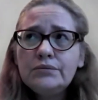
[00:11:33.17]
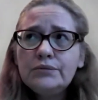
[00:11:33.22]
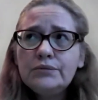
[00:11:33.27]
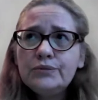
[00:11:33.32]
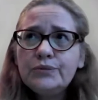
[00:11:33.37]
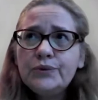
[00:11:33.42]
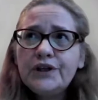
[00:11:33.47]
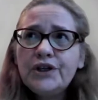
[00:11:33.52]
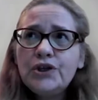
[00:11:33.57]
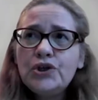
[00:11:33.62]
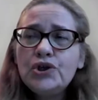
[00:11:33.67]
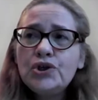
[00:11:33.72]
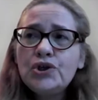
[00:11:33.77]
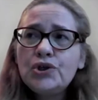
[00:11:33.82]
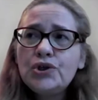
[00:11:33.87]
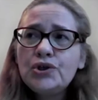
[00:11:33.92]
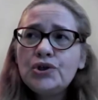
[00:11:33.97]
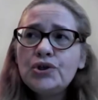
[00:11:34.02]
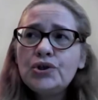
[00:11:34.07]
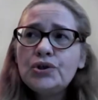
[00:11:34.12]

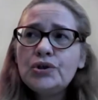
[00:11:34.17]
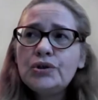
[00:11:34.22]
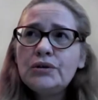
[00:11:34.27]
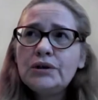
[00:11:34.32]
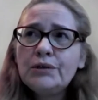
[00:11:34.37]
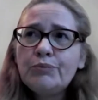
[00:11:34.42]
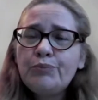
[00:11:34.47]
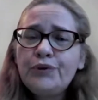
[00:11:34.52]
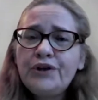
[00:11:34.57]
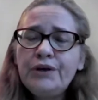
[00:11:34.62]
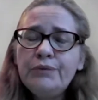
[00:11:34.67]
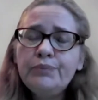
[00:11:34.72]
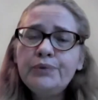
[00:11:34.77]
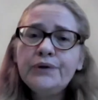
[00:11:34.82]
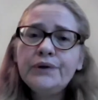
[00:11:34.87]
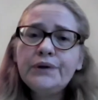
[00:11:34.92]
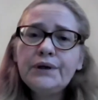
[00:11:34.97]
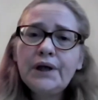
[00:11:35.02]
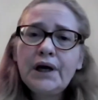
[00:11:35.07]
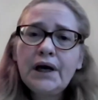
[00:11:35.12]
which the
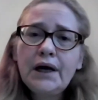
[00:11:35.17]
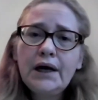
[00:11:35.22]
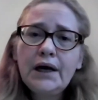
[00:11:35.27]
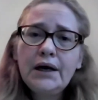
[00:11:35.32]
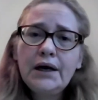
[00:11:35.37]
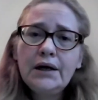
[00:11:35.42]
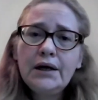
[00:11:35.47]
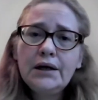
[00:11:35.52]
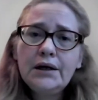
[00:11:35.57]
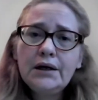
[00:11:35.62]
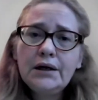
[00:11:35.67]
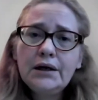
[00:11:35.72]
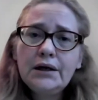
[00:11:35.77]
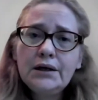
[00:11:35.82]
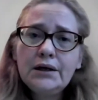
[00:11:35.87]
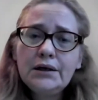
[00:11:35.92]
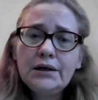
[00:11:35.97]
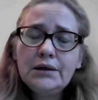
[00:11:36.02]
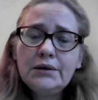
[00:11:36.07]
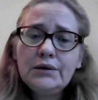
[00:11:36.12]
people are,
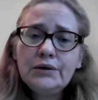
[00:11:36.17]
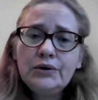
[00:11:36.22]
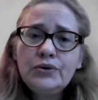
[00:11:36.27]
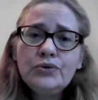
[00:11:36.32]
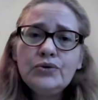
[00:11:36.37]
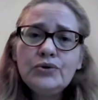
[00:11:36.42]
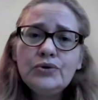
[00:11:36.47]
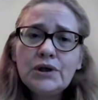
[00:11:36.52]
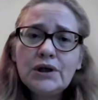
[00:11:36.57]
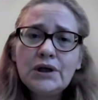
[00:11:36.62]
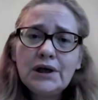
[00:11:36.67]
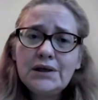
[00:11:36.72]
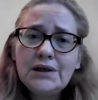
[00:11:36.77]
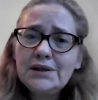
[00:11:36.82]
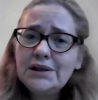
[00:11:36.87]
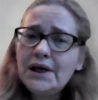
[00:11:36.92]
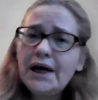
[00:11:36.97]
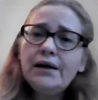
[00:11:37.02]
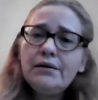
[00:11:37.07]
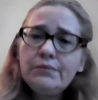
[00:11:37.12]
using
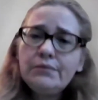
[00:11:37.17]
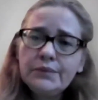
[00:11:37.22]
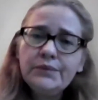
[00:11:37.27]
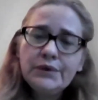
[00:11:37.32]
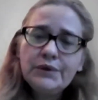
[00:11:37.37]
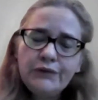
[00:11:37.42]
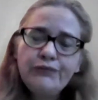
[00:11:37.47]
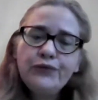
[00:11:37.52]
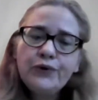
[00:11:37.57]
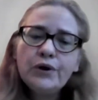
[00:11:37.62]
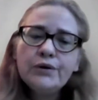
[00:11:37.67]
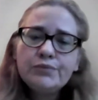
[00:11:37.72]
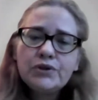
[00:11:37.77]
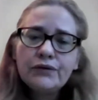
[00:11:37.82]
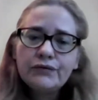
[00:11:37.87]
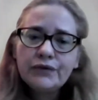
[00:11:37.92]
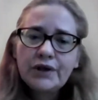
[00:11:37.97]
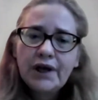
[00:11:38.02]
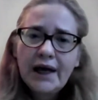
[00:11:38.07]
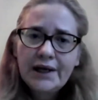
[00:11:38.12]
as the
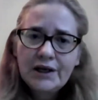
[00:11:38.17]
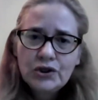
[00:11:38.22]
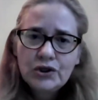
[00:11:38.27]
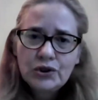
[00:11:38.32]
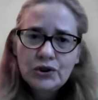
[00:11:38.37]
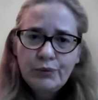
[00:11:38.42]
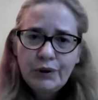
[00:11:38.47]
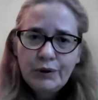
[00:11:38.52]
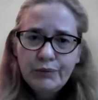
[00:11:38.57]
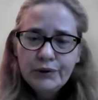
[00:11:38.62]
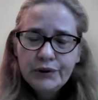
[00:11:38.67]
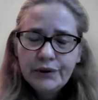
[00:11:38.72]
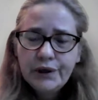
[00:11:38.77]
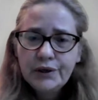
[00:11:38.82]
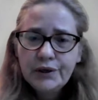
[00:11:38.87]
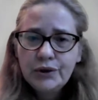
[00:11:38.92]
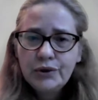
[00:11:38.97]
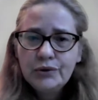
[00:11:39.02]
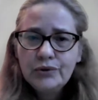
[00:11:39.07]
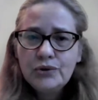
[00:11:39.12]
forms of the energy people
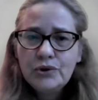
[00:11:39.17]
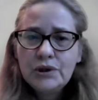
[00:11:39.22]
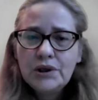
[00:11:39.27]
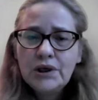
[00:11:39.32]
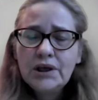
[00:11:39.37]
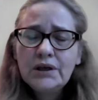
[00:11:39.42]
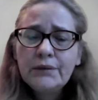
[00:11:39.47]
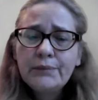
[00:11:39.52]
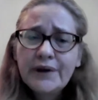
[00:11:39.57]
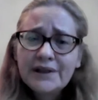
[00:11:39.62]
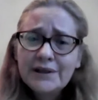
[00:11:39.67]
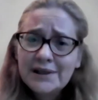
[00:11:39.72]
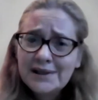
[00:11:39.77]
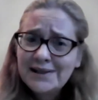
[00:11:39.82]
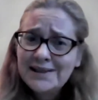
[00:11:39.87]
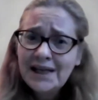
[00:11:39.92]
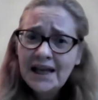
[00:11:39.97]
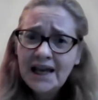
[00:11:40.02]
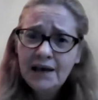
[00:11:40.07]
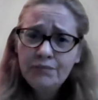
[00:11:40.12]
are using, but the
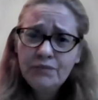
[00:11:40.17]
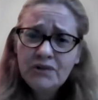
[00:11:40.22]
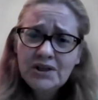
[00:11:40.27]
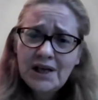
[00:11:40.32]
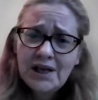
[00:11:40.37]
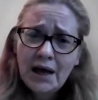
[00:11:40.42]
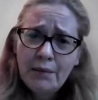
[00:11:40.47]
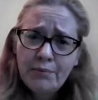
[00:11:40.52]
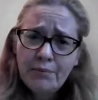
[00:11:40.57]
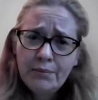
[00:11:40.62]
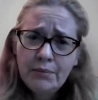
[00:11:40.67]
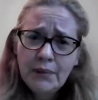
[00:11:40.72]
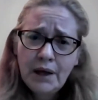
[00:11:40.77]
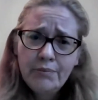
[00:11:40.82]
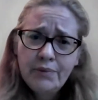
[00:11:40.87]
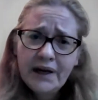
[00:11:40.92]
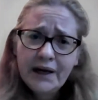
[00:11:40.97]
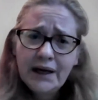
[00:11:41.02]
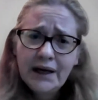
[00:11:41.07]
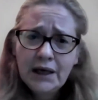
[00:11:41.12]
same is
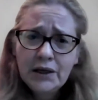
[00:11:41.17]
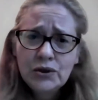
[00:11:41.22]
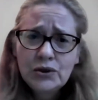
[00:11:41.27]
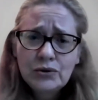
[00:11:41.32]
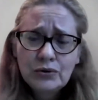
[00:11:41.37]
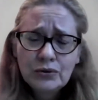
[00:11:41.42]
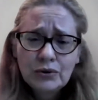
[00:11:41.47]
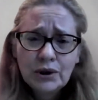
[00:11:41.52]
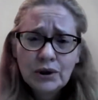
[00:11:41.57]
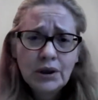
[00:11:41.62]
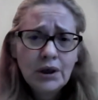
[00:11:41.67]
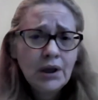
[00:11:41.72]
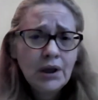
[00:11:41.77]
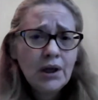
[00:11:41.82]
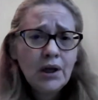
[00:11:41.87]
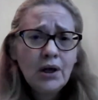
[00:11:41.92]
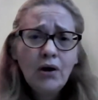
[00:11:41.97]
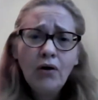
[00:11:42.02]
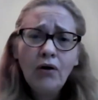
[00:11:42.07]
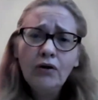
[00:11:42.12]
applicates to the
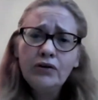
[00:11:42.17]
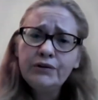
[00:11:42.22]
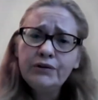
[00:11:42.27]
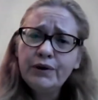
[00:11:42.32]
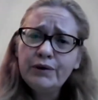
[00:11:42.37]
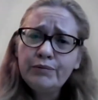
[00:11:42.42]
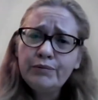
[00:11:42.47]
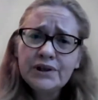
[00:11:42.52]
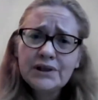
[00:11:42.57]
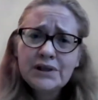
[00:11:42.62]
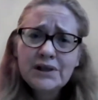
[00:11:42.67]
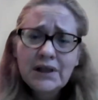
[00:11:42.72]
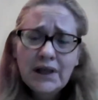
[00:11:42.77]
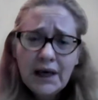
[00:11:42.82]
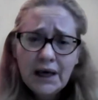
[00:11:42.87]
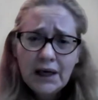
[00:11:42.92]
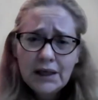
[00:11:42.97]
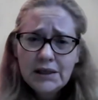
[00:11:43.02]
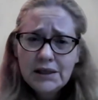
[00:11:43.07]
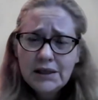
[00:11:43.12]
old member
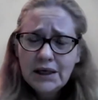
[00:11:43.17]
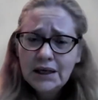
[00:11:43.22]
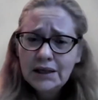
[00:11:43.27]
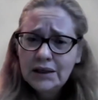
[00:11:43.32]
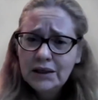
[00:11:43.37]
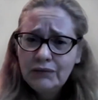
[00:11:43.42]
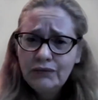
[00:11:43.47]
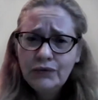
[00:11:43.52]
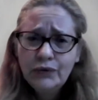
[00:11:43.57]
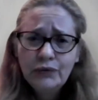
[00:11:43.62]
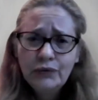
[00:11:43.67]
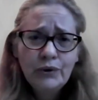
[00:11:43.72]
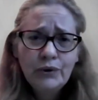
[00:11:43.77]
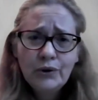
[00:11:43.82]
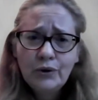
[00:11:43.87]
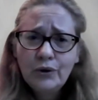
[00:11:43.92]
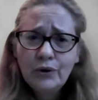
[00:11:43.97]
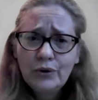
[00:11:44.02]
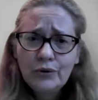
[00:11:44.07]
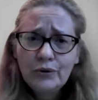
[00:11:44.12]
states, and if you
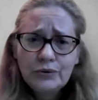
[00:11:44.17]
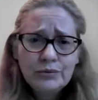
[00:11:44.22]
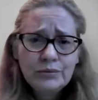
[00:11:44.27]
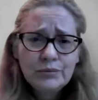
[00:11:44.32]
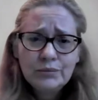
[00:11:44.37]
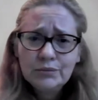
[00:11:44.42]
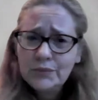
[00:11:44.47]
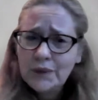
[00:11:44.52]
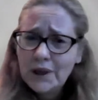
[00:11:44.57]
will go